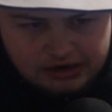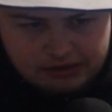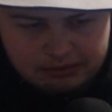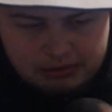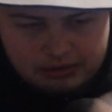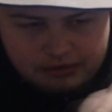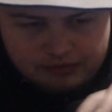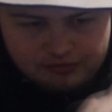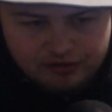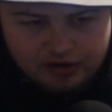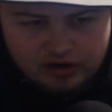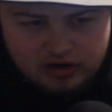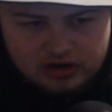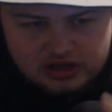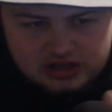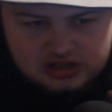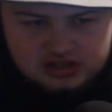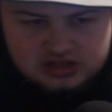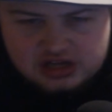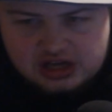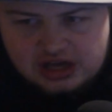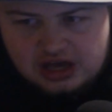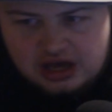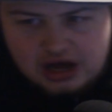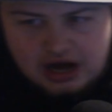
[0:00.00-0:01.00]
to more focus
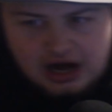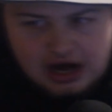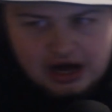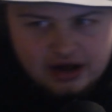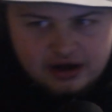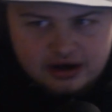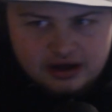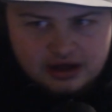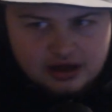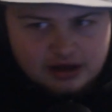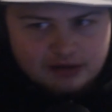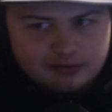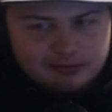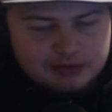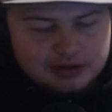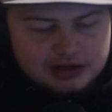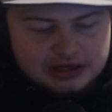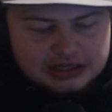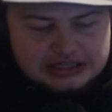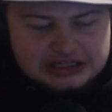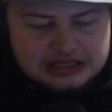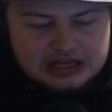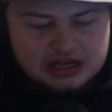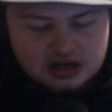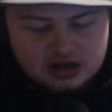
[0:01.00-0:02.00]
to on him
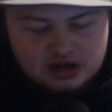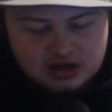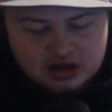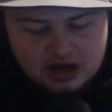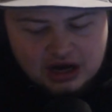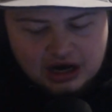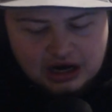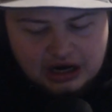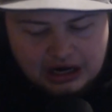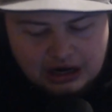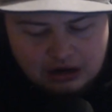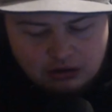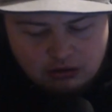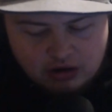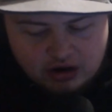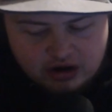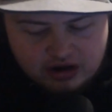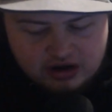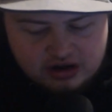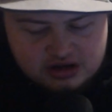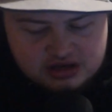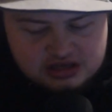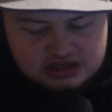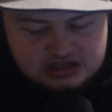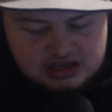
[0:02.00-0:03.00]
because I
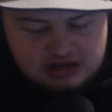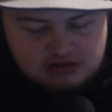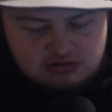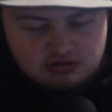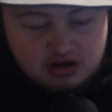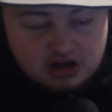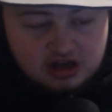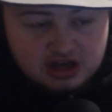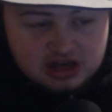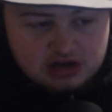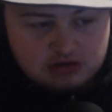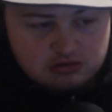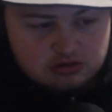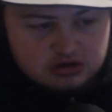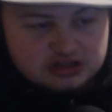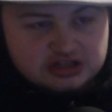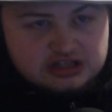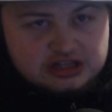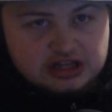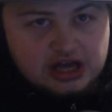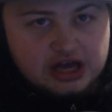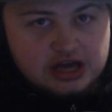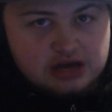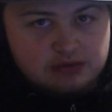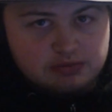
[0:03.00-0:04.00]
wanted to see what he was
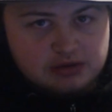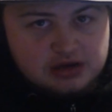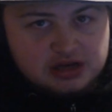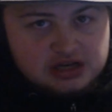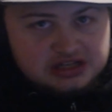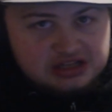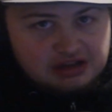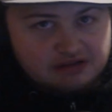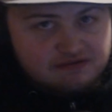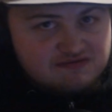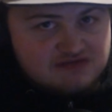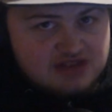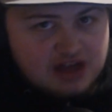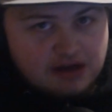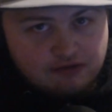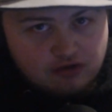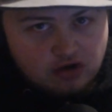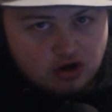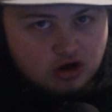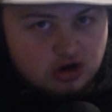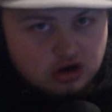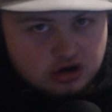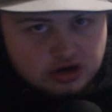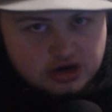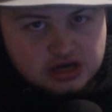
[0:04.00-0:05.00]
like, because I've
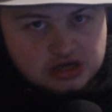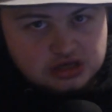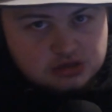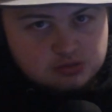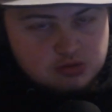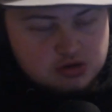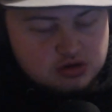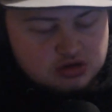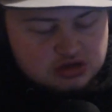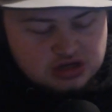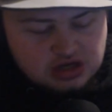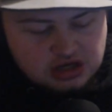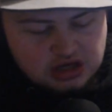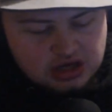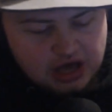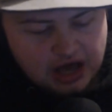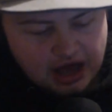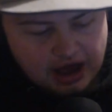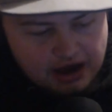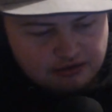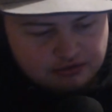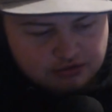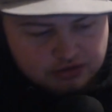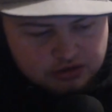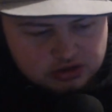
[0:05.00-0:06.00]
never heard his music
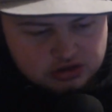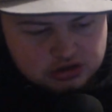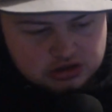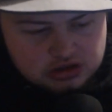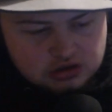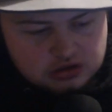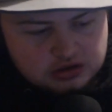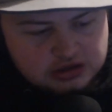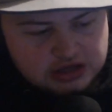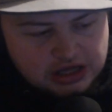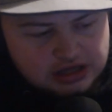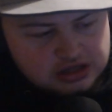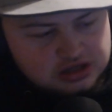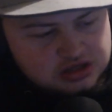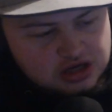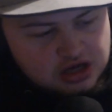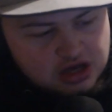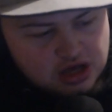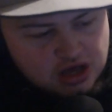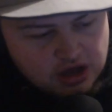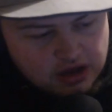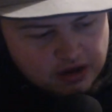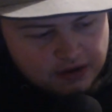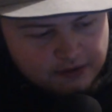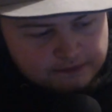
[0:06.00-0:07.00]
ever. So that's
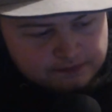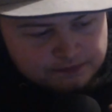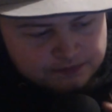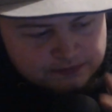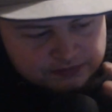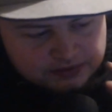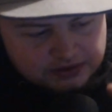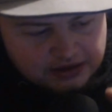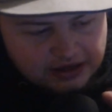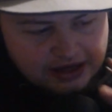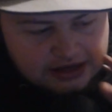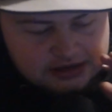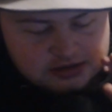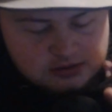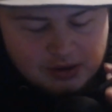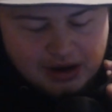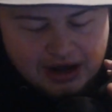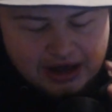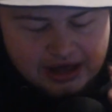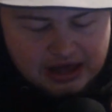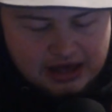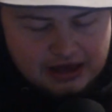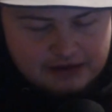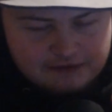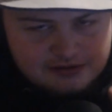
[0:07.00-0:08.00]
that's
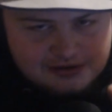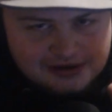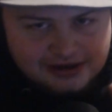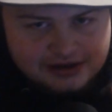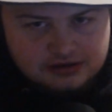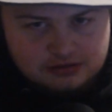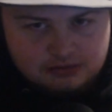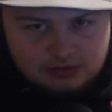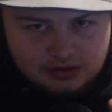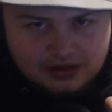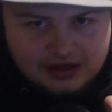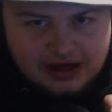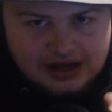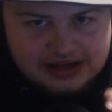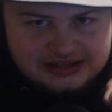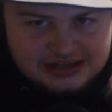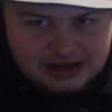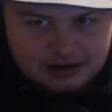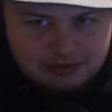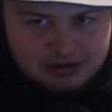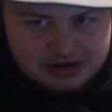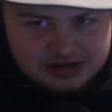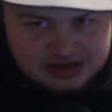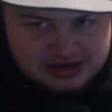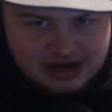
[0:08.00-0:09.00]
why, if you guys realized,
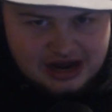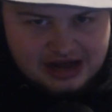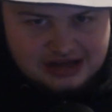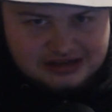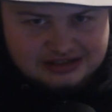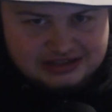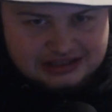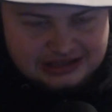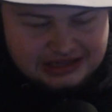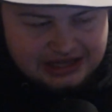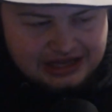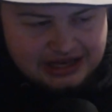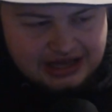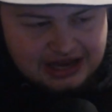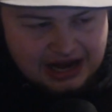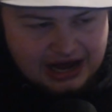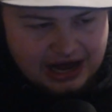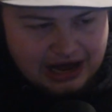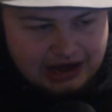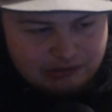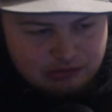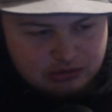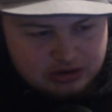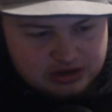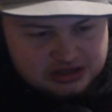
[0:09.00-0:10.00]
I wasn't as lit.
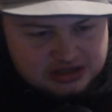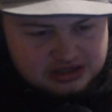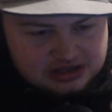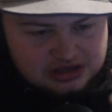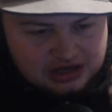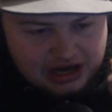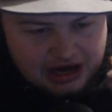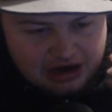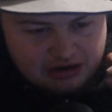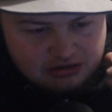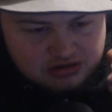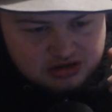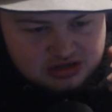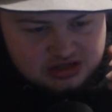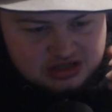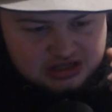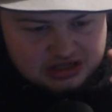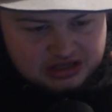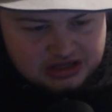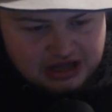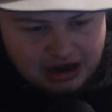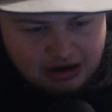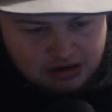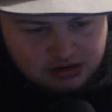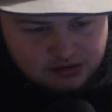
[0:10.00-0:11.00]
I was I was
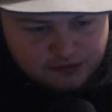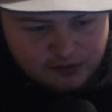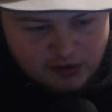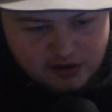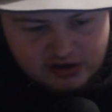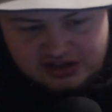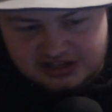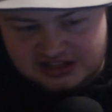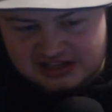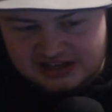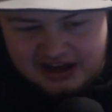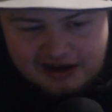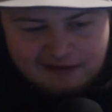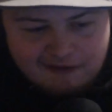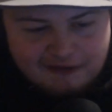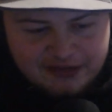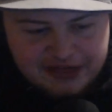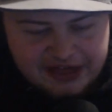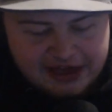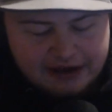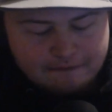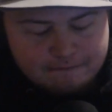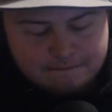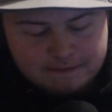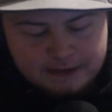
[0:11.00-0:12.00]
I was focusing on what
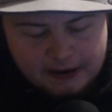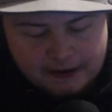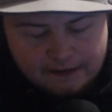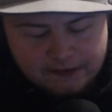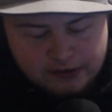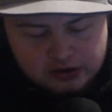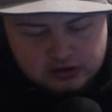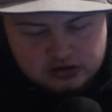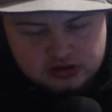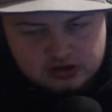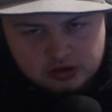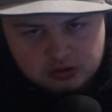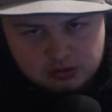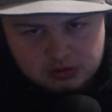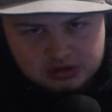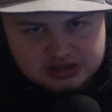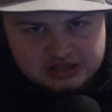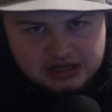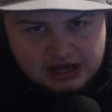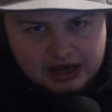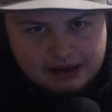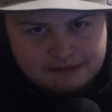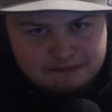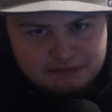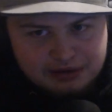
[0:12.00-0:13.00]
they other two were
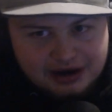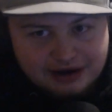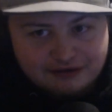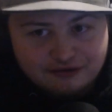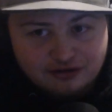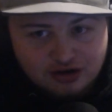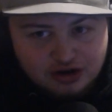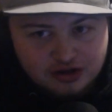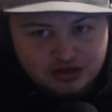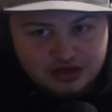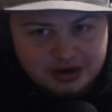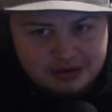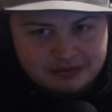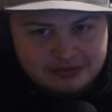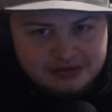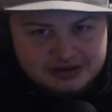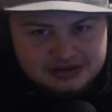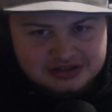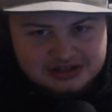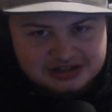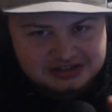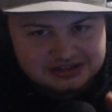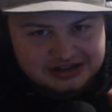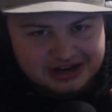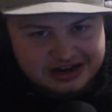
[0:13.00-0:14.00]
saying, but I've heard their
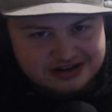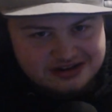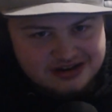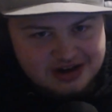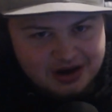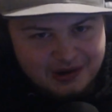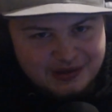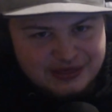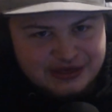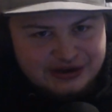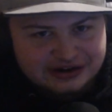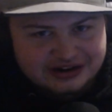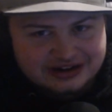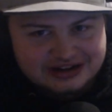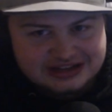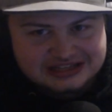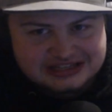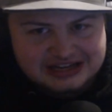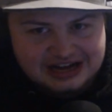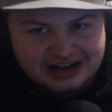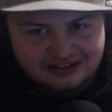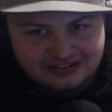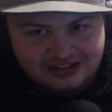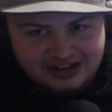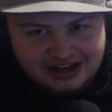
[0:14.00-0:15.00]
music, so I know what they're gonna
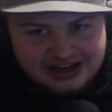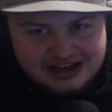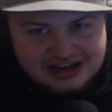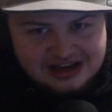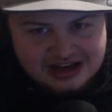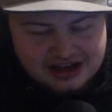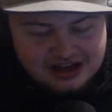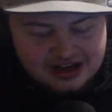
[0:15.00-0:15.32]
sound like,